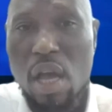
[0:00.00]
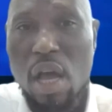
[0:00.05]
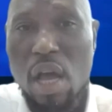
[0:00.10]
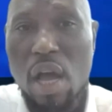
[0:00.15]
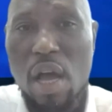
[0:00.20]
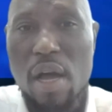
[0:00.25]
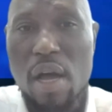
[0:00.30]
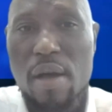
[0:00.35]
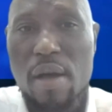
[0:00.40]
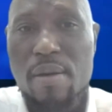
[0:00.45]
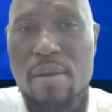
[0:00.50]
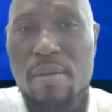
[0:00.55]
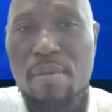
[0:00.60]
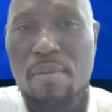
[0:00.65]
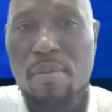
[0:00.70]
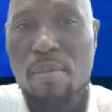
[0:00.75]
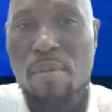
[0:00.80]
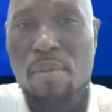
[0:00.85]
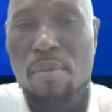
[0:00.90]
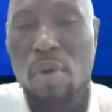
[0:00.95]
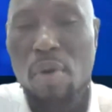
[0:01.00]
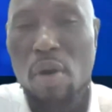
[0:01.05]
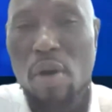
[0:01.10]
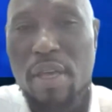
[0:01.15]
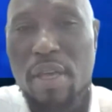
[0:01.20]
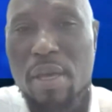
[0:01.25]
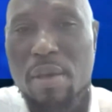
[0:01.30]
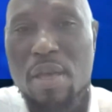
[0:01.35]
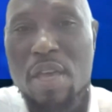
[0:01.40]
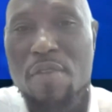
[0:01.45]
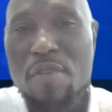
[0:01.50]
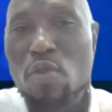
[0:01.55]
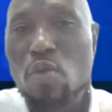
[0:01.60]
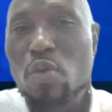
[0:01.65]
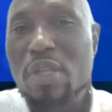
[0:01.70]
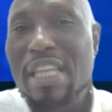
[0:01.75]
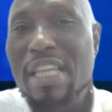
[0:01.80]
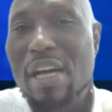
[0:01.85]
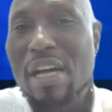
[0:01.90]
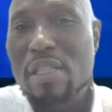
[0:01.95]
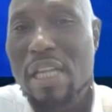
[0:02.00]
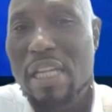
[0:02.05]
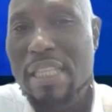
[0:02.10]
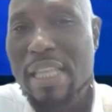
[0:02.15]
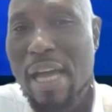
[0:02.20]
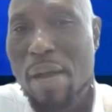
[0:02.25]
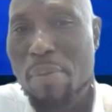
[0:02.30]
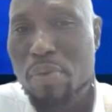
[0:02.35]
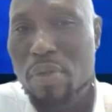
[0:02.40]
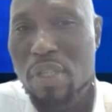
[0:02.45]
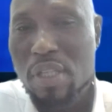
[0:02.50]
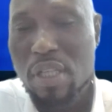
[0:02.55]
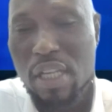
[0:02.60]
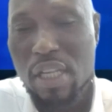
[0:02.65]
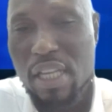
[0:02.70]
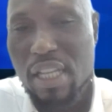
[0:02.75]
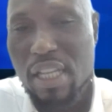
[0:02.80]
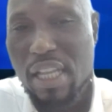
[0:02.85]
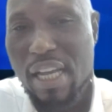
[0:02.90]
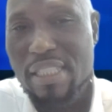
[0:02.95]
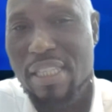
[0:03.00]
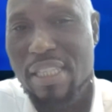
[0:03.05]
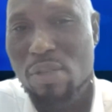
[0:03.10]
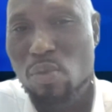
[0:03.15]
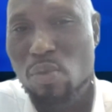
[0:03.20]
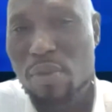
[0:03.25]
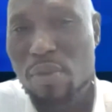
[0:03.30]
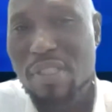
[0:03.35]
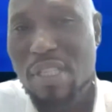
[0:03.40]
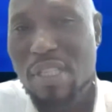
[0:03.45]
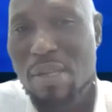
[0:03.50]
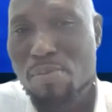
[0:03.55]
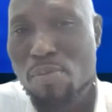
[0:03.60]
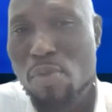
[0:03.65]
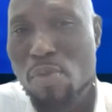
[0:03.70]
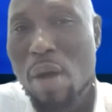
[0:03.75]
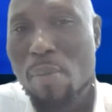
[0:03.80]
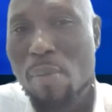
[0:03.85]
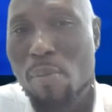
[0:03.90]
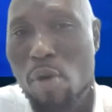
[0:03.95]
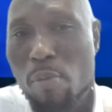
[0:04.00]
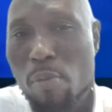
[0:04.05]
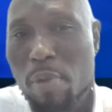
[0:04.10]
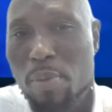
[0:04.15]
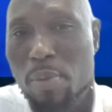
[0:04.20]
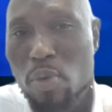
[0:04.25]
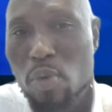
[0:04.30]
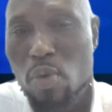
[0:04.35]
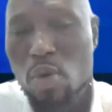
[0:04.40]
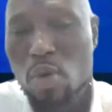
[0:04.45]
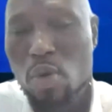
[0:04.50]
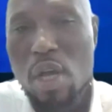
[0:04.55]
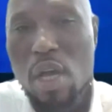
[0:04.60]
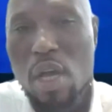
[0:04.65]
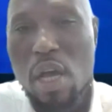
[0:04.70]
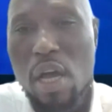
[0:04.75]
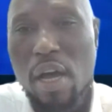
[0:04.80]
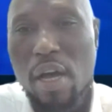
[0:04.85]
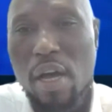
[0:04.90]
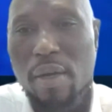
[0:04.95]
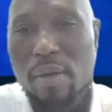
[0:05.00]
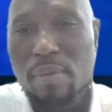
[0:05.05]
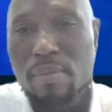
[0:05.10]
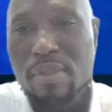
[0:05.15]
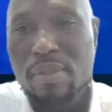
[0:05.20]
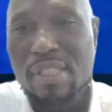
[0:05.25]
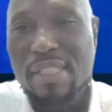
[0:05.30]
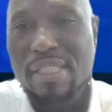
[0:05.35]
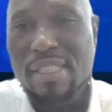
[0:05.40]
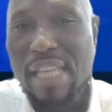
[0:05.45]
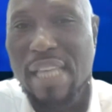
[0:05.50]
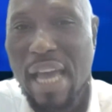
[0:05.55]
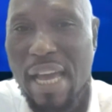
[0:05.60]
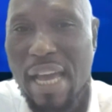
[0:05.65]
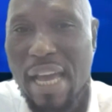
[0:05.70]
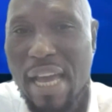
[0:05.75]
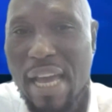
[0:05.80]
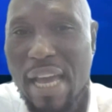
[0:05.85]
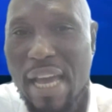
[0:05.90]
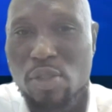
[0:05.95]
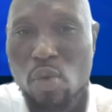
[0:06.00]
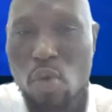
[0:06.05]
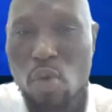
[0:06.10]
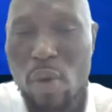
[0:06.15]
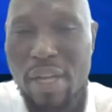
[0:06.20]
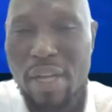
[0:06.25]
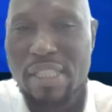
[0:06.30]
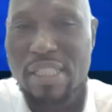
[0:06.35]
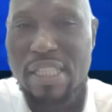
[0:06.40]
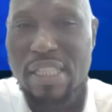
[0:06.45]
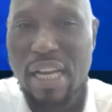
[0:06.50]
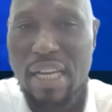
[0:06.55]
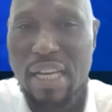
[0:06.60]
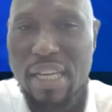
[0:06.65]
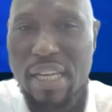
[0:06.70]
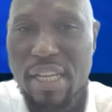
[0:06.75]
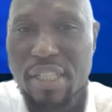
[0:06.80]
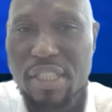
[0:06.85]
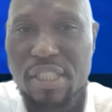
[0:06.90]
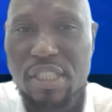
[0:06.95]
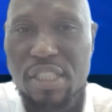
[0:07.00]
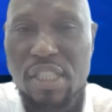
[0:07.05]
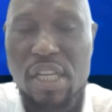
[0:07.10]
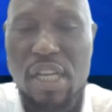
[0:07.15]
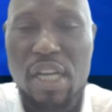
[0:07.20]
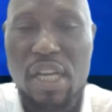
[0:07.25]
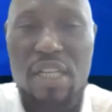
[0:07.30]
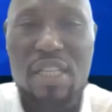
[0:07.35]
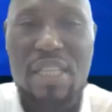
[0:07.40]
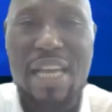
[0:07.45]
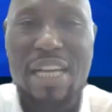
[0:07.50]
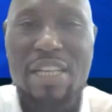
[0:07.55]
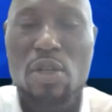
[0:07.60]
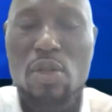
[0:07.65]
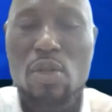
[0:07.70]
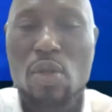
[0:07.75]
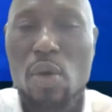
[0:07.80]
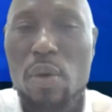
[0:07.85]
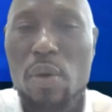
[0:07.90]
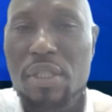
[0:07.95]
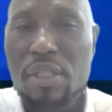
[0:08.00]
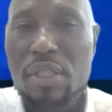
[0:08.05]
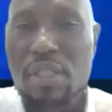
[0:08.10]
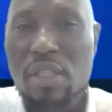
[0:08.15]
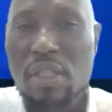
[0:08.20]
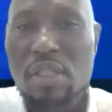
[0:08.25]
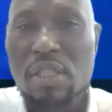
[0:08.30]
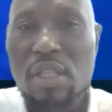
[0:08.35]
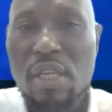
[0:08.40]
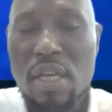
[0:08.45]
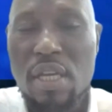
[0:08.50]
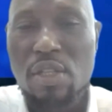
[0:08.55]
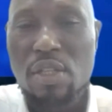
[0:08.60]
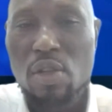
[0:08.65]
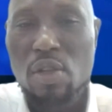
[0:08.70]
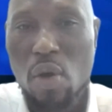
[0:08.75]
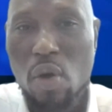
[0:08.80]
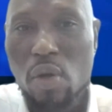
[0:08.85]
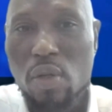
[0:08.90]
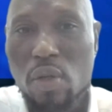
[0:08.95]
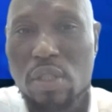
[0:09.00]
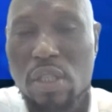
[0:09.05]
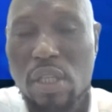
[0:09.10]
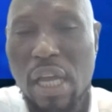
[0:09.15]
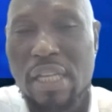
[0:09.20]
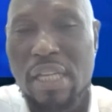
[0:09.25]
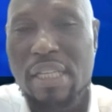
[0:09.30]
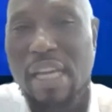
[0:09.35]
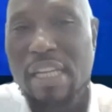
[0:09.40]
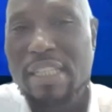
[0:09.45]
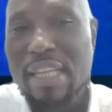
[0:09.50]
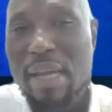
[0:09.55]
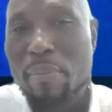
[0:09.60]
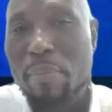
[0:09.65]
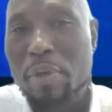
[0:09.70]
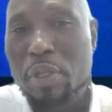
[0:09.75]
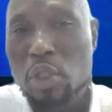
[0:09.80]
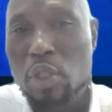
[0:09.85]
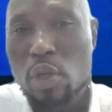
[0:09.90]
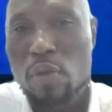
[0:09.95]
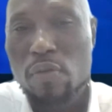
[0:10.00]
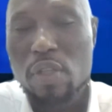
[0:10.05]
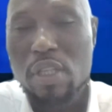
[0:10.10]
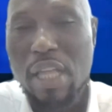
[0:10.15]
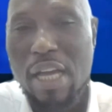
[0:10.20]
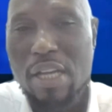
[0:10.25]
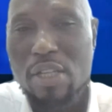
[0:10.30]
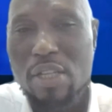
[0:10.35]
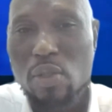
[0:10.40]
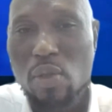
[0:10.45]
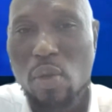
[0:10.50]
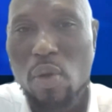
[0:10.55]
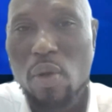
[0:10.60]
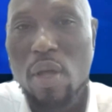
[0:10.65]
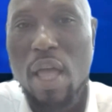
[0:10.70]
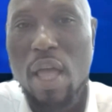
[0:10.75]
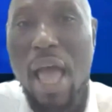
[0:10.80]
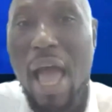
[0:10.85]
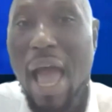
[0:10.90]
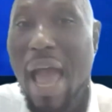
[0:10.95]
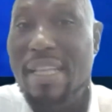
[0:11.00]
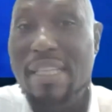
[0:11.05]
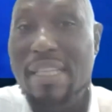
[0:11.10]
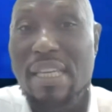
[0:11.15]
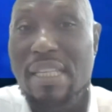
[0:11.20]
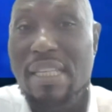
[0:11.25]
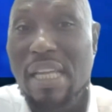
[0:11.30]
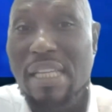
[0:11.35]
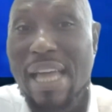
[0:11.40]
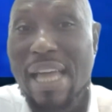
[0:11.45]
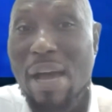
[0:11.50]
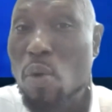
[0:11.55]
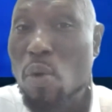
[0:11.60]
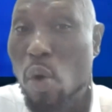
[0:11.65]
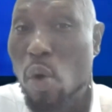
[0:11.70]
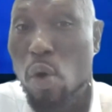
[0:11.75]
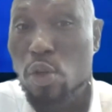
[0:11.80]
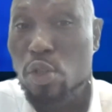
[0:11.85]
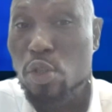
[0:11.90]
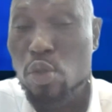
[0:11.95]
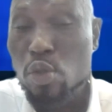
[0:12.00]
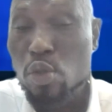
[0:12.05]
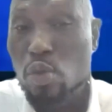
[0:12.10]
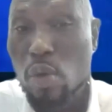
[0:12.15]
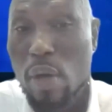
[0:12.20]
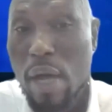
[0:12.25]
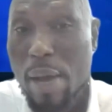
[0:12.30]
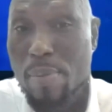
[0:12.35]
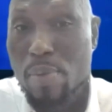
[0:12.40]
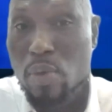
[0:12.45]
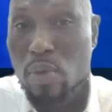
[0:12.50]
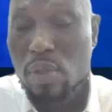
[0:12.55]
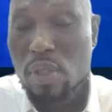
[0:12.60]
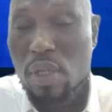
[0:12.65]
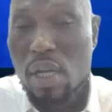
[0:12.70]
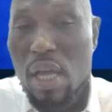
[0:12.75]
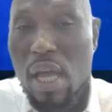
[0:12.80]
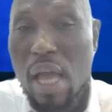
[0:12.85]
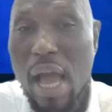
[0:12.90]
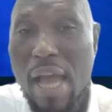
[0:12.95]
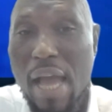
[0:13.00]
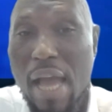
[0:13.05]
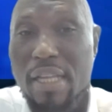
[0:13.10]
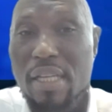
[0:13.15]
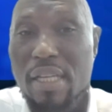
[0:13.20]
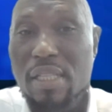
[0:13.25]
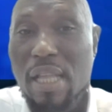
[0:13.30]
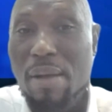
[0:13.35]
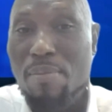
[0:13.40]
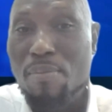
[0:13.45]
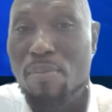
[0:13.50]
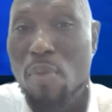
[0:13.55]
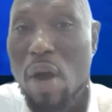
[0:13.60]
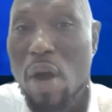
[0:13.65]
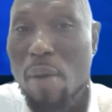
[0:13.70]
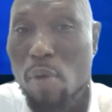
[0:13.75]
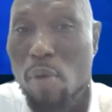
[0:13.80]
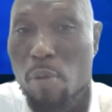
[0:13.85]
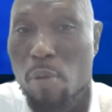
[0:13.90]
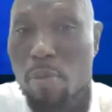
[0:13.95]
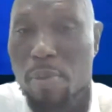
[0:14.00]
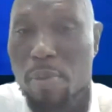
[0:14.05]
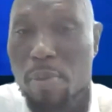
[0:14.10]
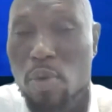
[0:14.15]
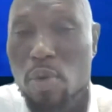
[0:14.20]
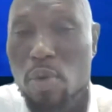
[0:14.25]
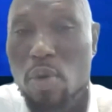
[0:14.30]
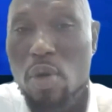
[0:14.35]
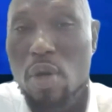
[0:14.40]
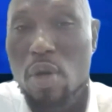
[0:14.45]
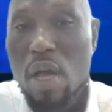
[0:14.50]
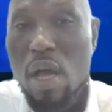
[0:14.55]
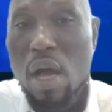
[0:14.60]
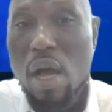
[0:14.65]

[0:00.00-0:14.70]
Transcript: But even without that happening, again, like I said, we've seen more and more people decide to go and challenge the tax authorities in court and the interpretation of the tax law. I think that will continue to happen. I think that more and more people